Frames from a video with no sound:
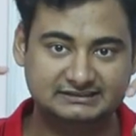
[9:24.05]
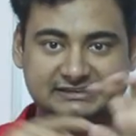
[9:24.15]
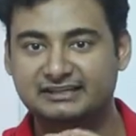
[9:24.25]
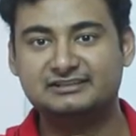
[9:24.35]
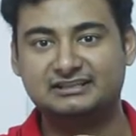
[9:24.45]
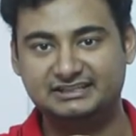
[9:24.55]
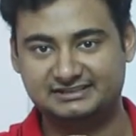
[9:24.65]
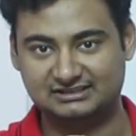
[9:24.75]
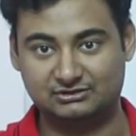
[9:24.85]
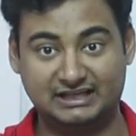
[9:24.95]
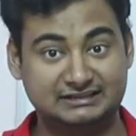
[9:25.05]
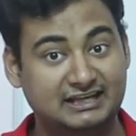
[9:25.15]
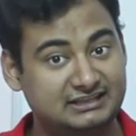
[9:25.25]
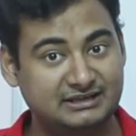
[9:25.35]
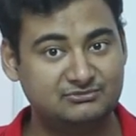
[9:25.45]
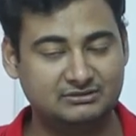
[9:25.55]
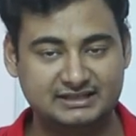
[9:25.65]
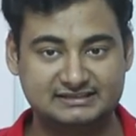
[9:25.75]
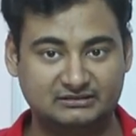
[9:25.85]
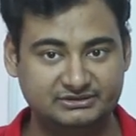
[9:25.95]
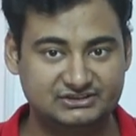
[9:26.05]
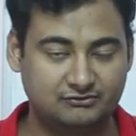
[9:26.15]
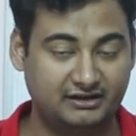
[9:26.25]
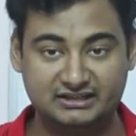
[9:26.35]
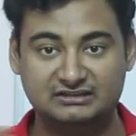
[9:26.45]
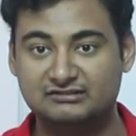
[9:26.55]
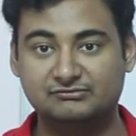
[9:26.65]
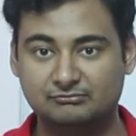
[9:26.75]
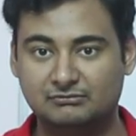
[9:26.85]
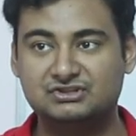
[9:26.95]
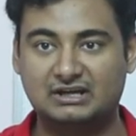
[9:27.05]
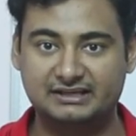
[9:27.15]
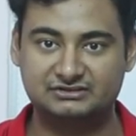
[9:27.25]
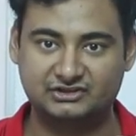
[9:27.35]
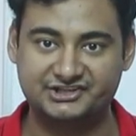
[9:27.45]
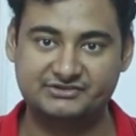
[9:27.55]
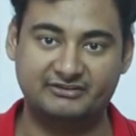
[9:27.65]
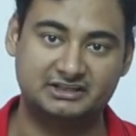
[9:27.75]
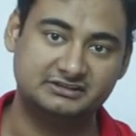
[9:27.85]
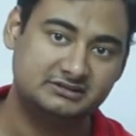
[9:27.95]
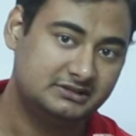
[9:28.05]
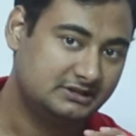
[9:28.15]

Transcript: then it leaks out and that time uh, SRB is firing at much higher thrust factor